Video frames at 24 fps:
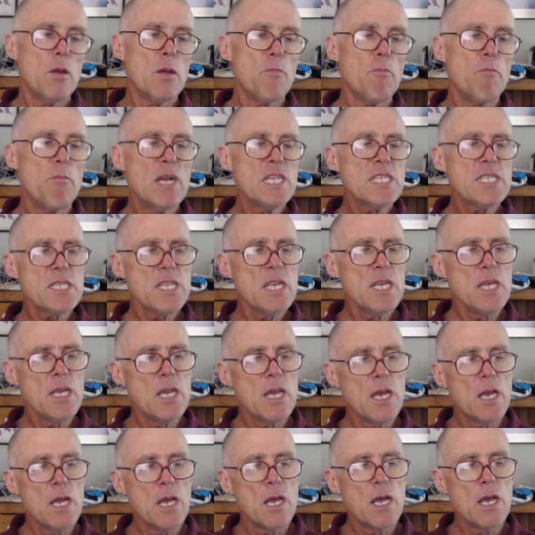
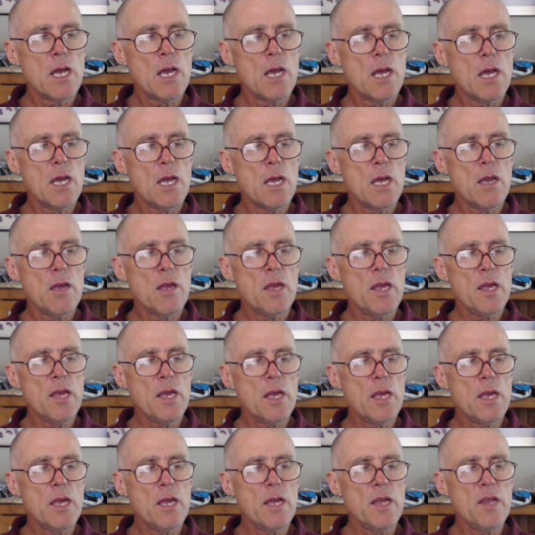Mesti
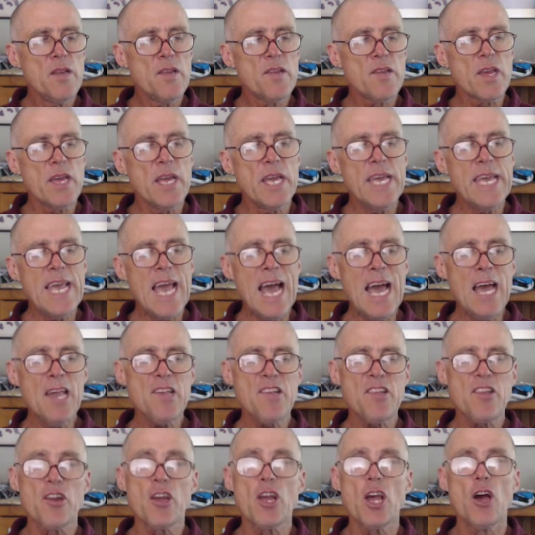is he
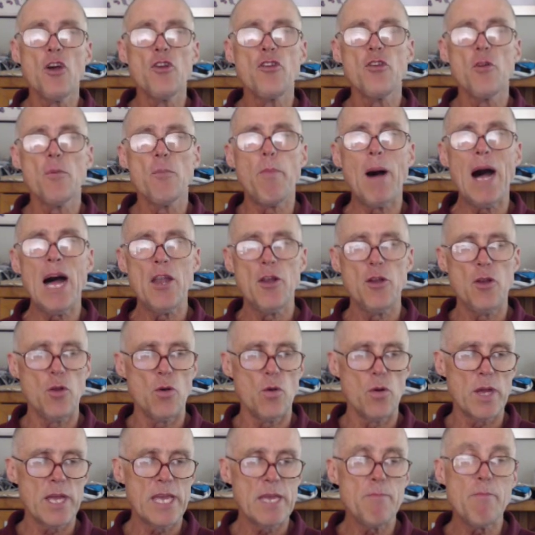has to go to
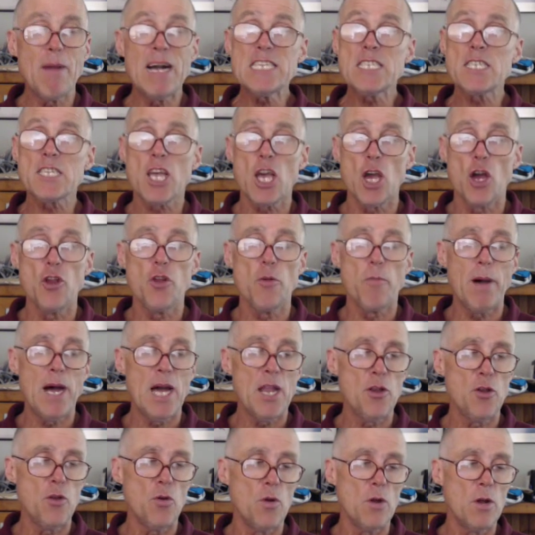Bandung. He must go to
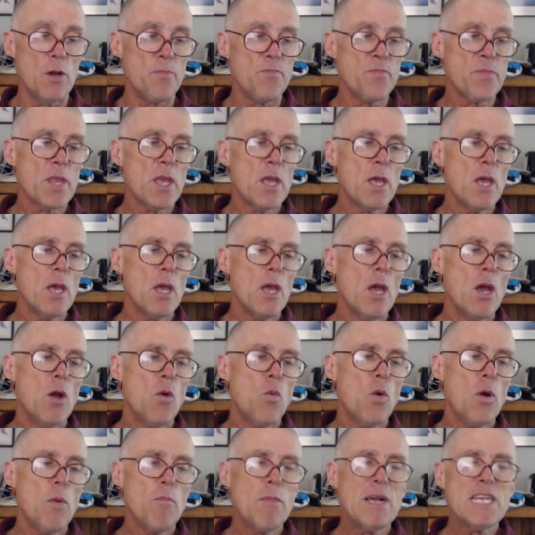Bandung.
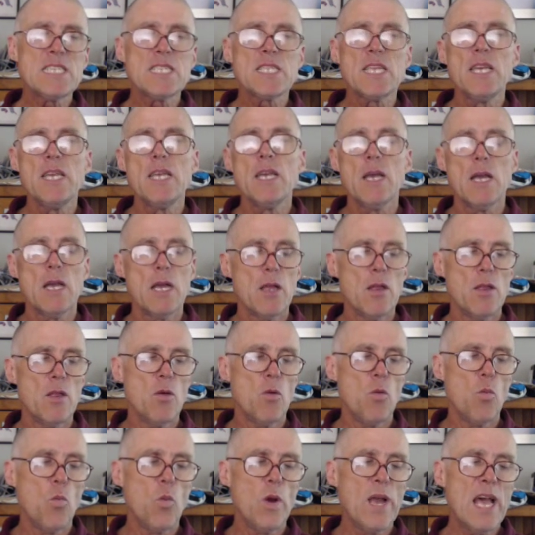Well, mesti,
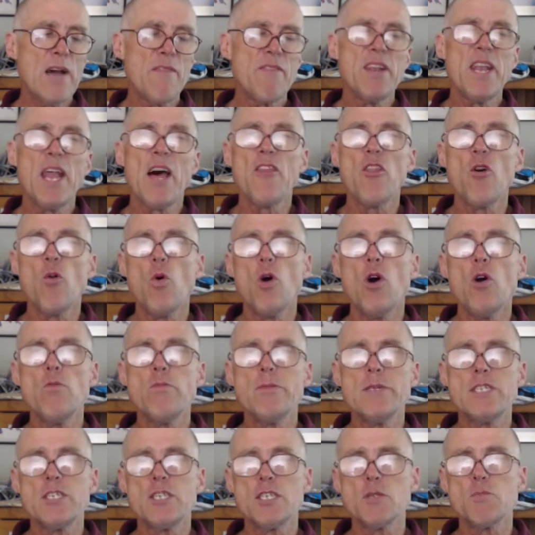we have another word
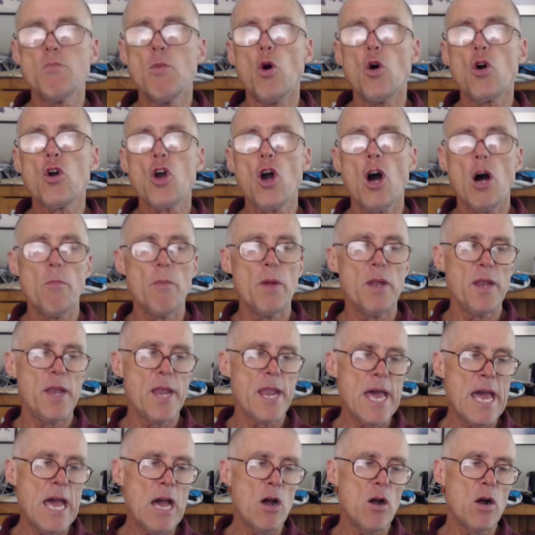which is more common
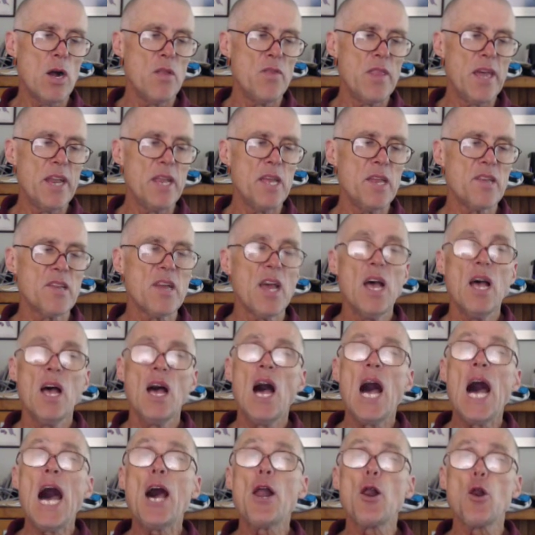now, and that is
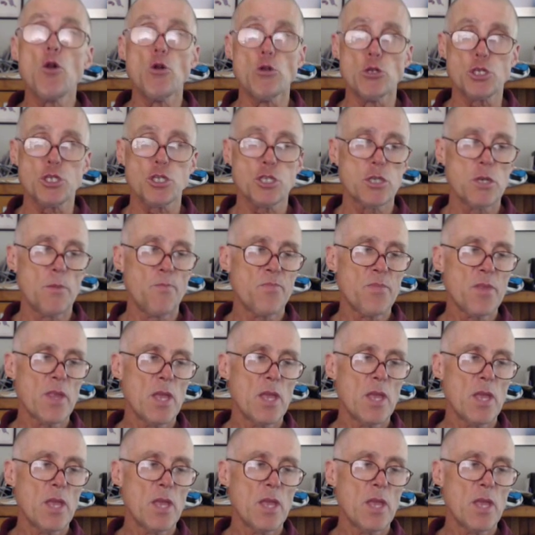harus.